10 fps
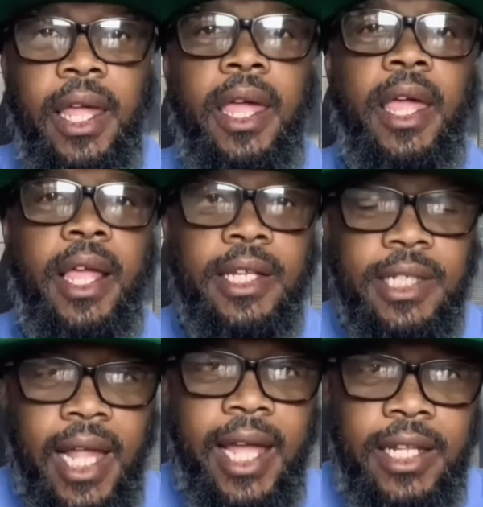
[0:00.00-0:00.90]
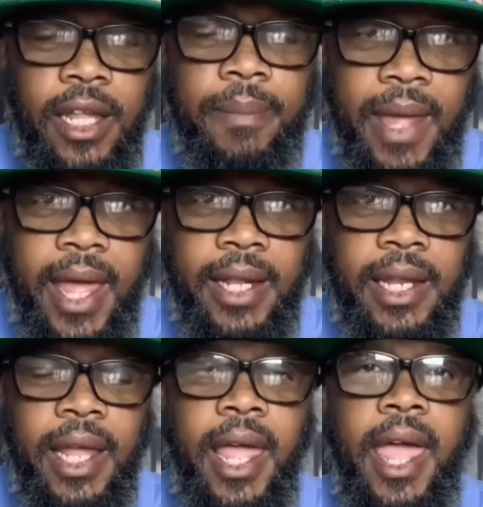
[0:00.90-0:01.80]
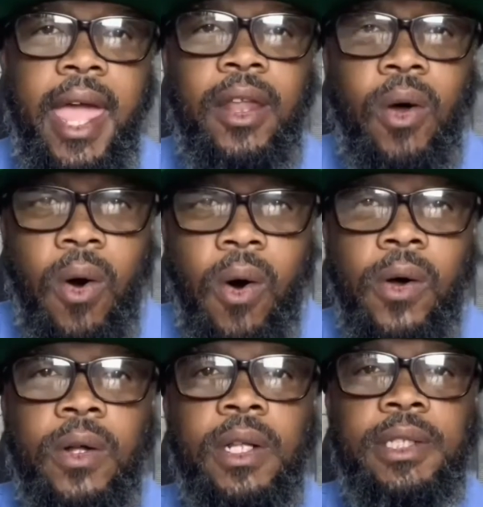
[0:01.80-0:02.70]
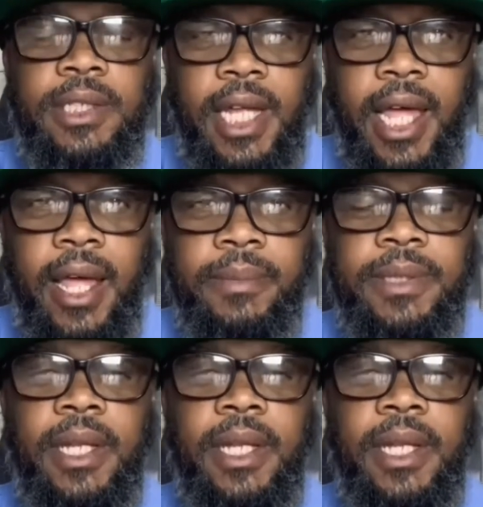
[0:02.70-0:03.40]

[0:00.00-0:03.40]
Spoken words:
is lined up at all times.